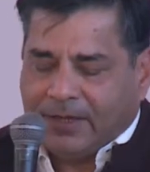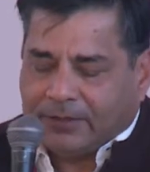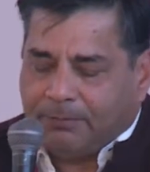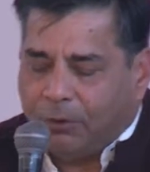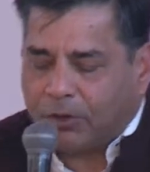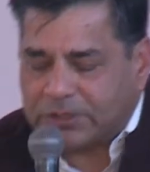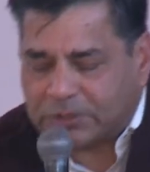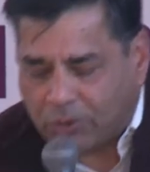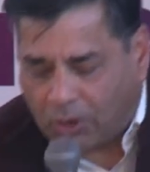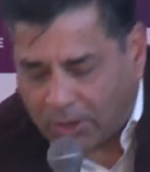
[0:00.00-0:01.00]
The book
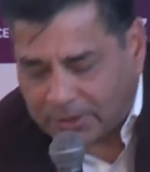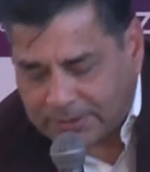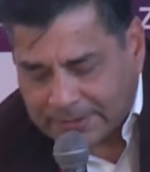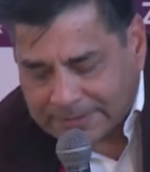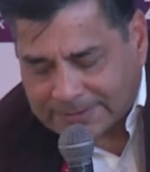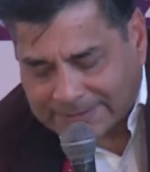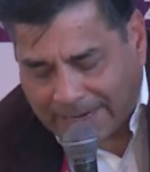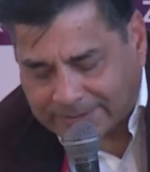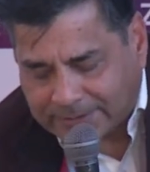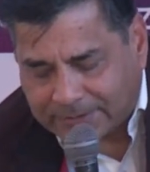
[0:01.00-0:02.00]
is called
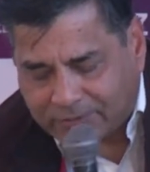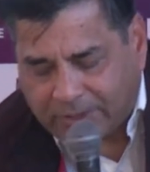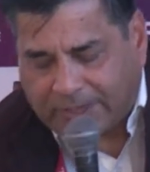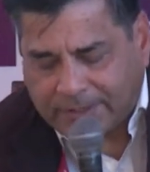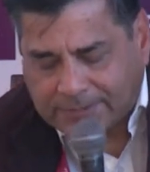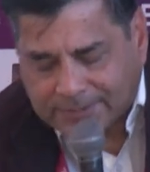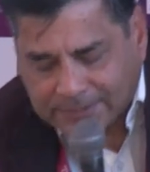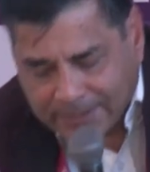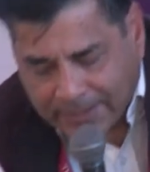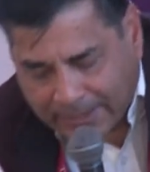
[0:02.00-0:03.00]
Scattered
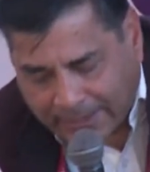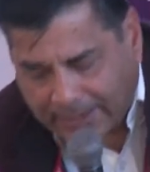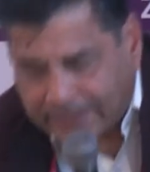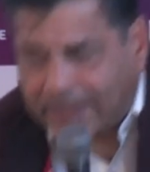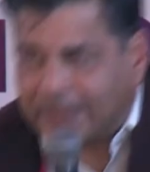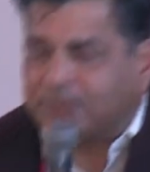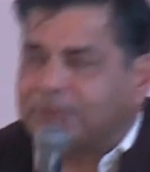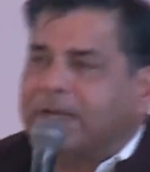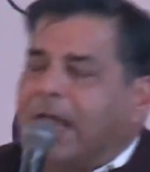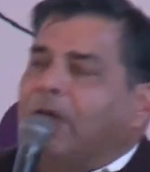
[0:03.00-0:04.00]
Rays, and as
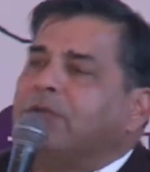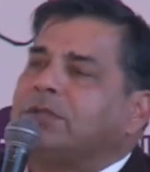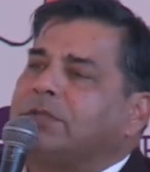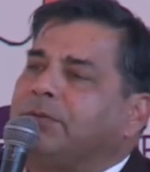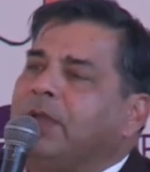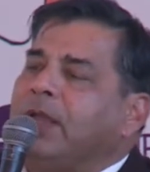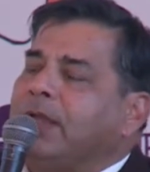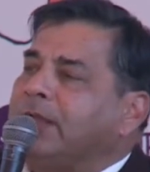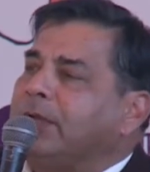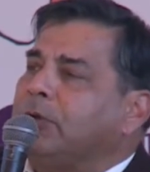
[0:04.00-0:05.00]
was announced,
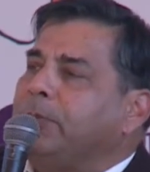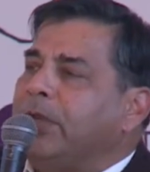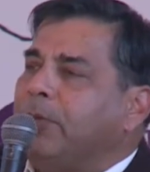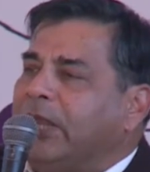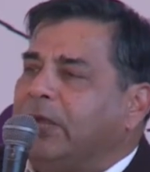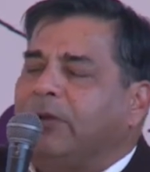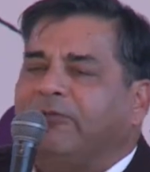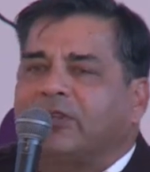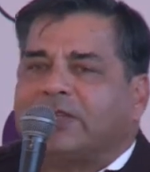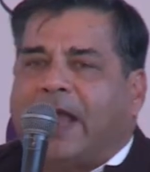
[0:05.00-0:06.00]
it will be available
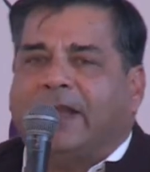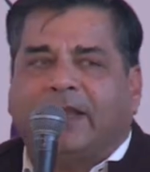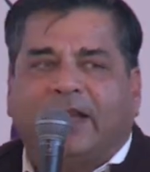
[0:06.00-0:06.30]
for signing